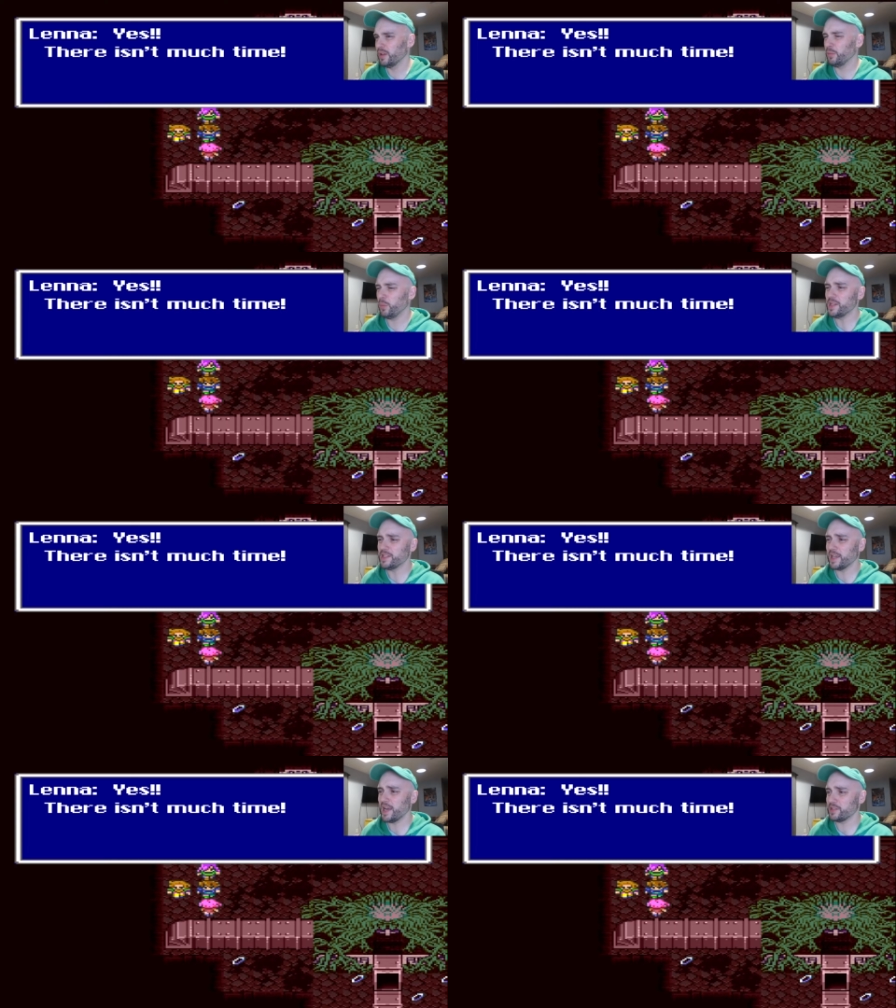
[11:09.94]
Why is
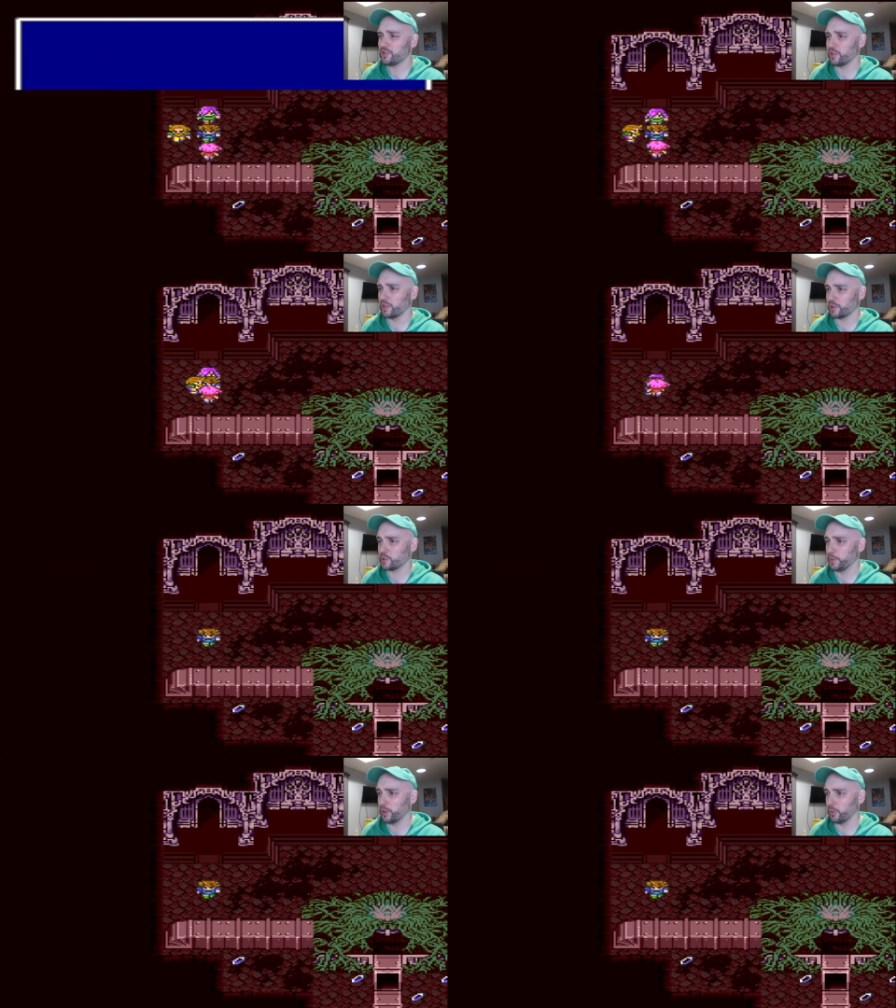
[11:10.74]
the castle gonna
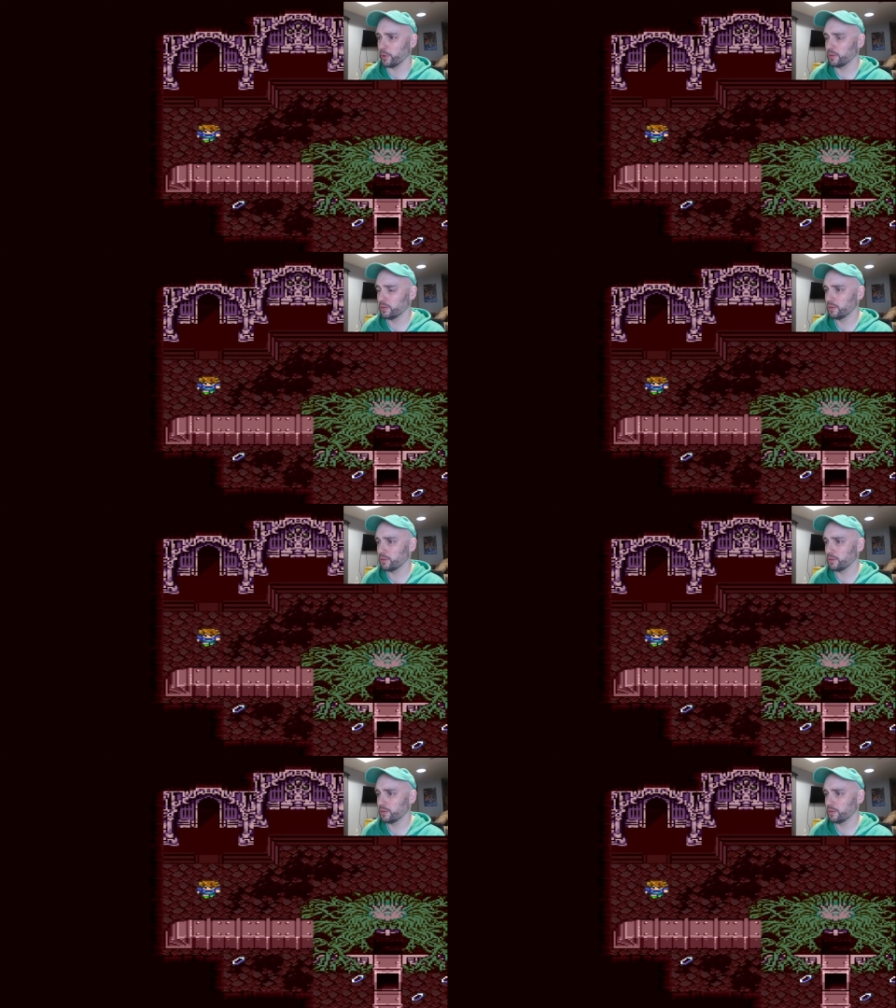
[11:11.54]
explode?